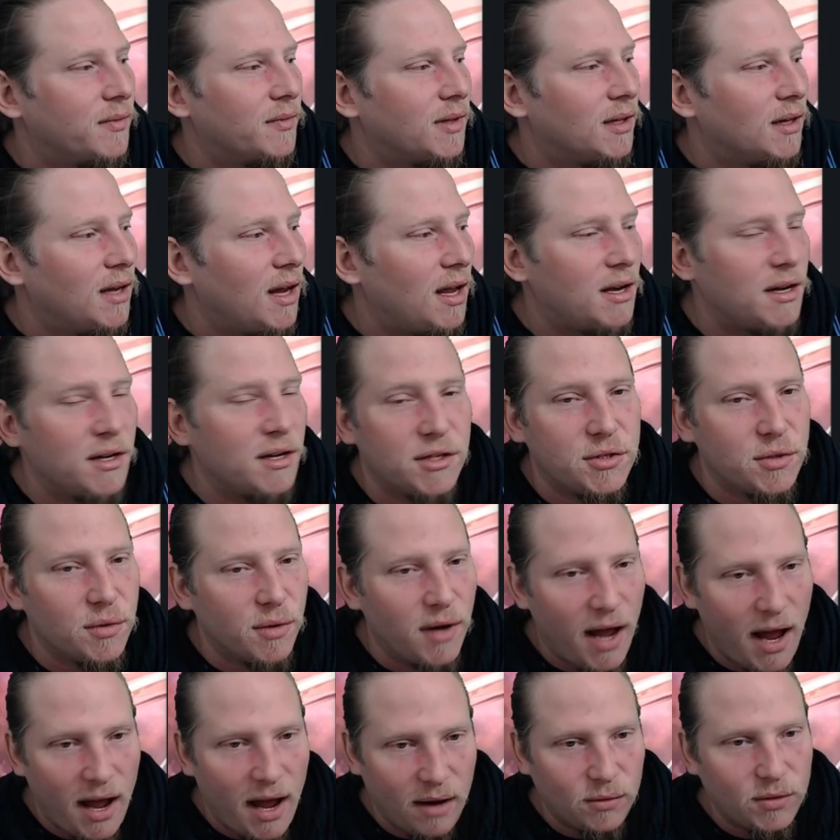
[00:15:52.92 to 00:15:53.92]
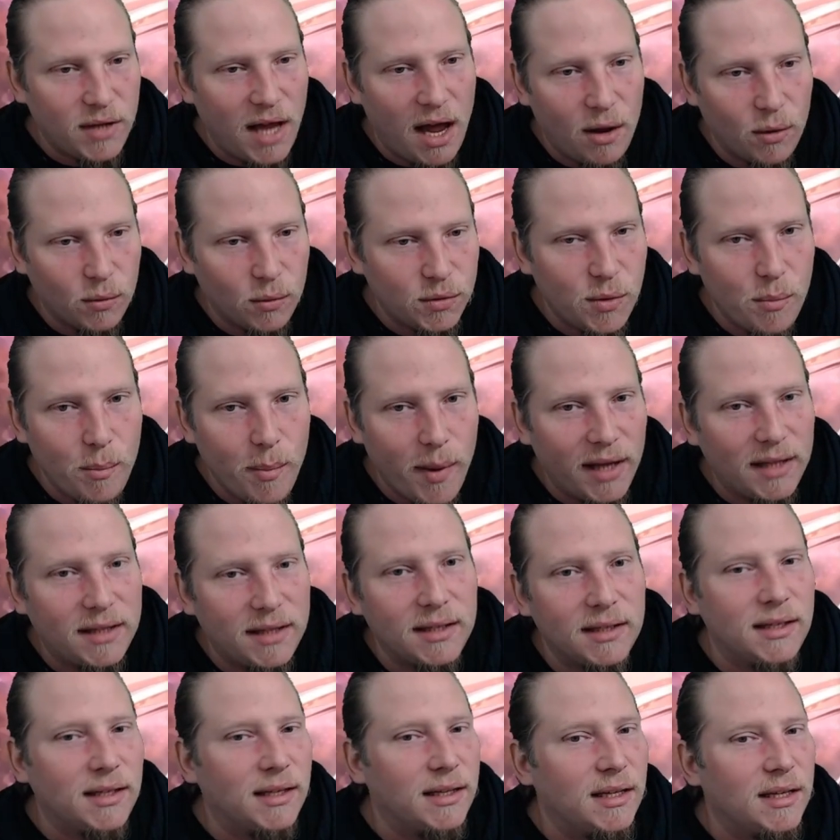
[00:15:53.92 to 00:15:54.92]
and you should
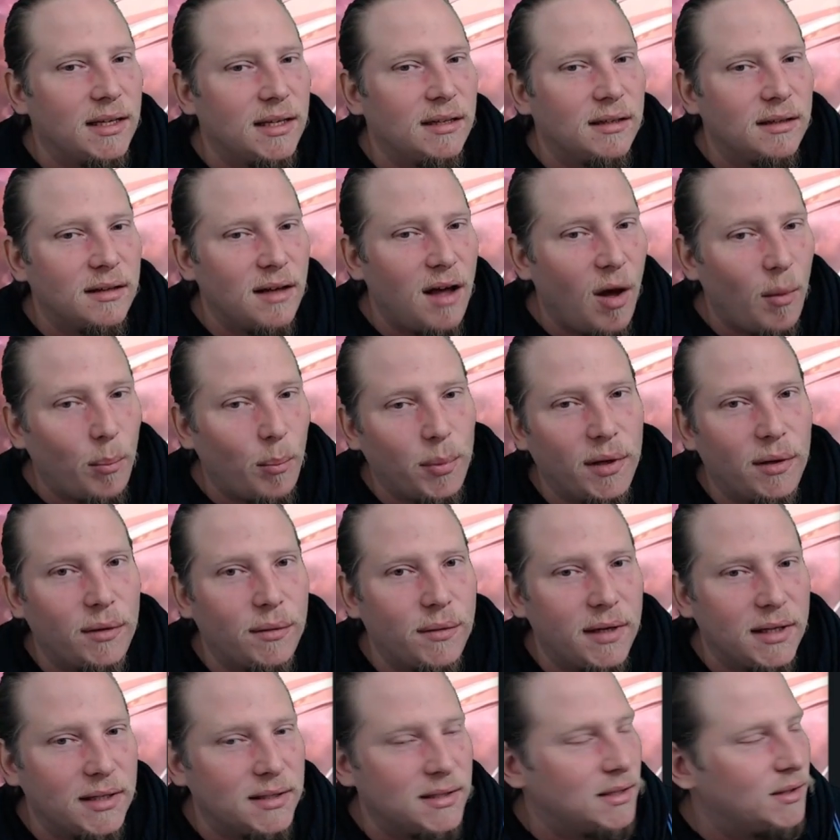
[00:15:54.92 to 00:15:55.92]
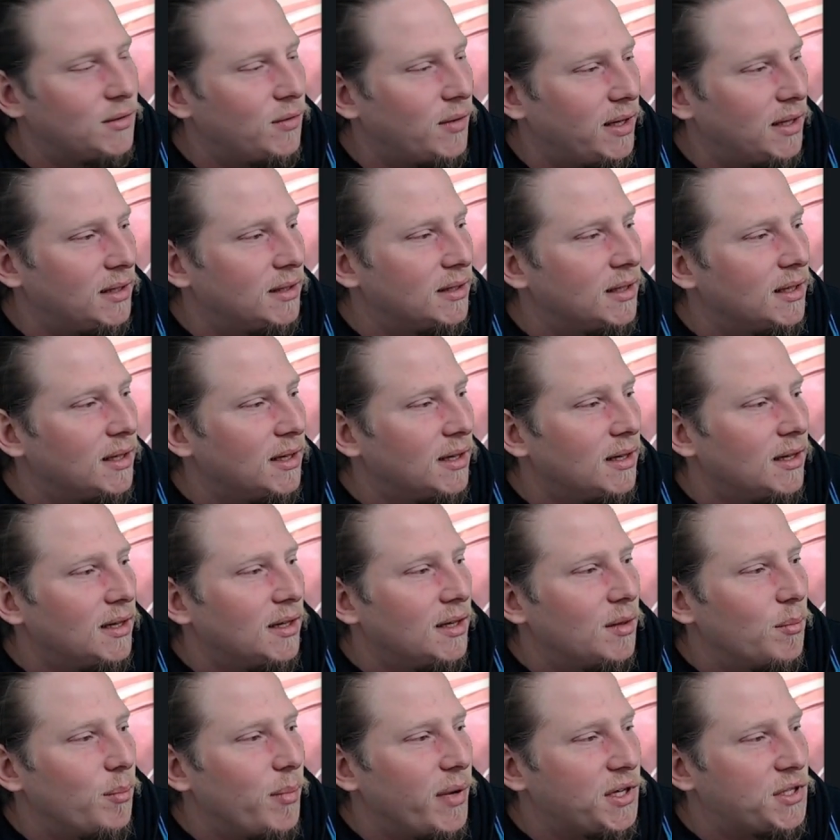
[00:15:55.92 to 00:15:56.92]
automatically upload it, right?
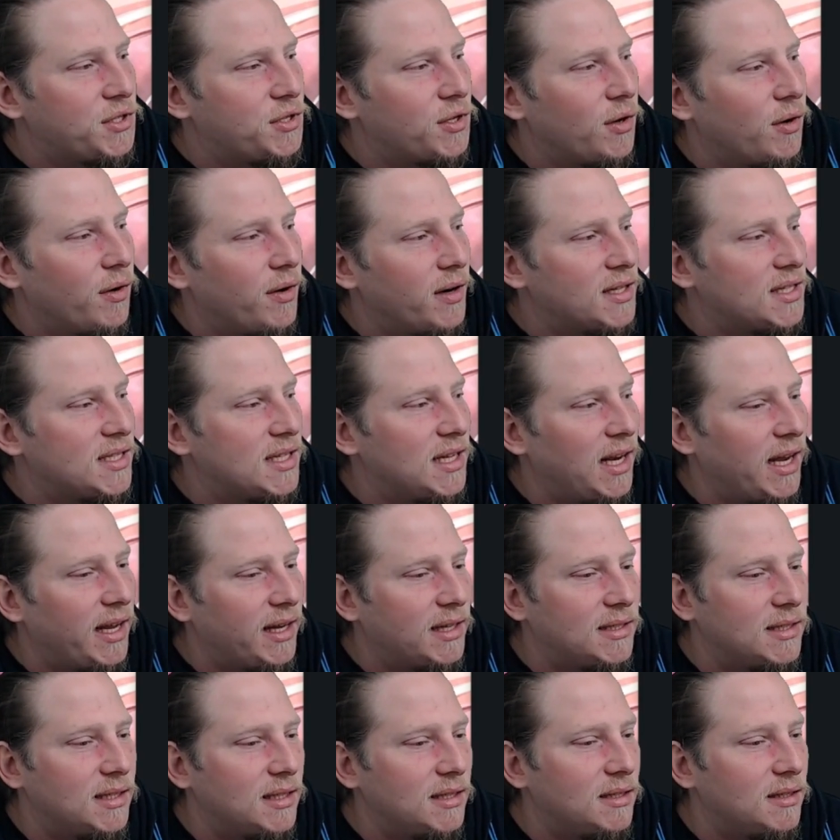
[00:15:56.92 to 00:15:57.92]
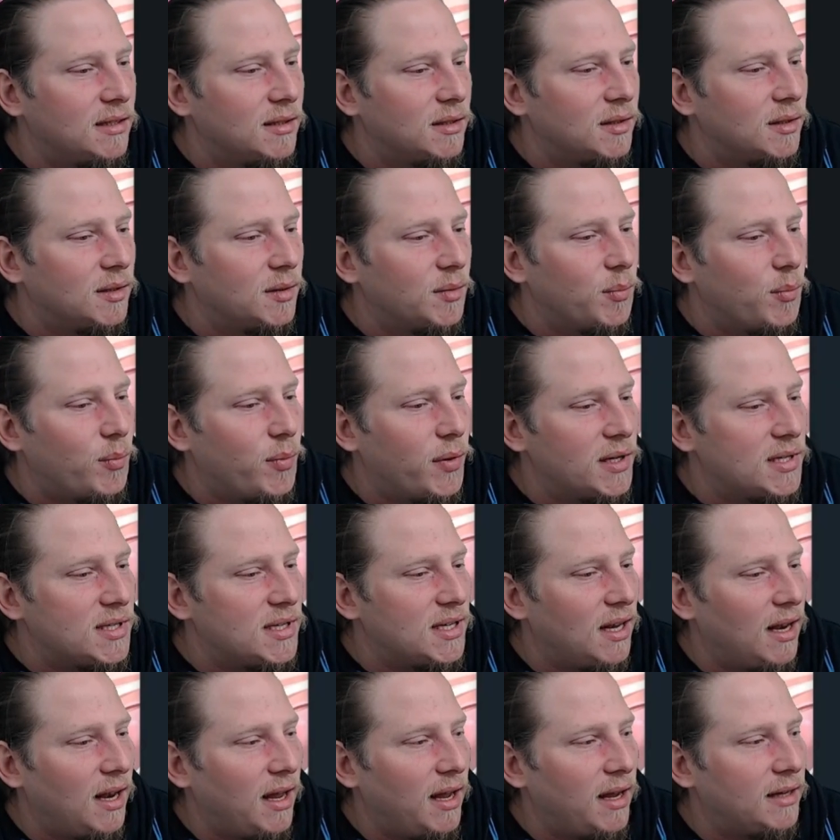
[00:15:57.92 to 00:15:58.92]
Make sure it's selected, press
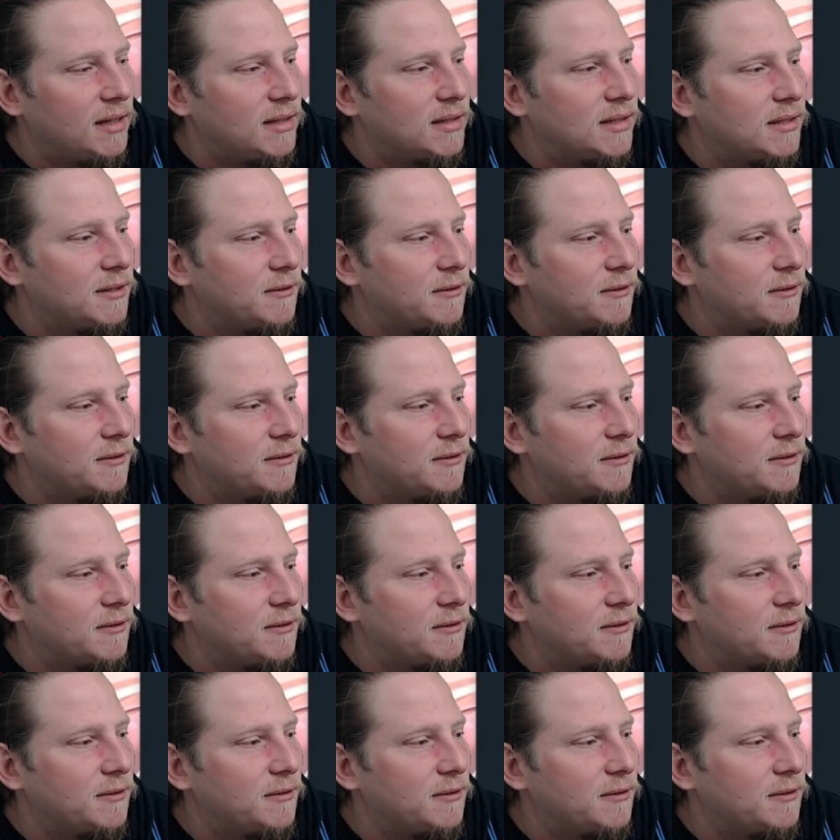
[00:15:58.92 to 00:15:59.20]
select,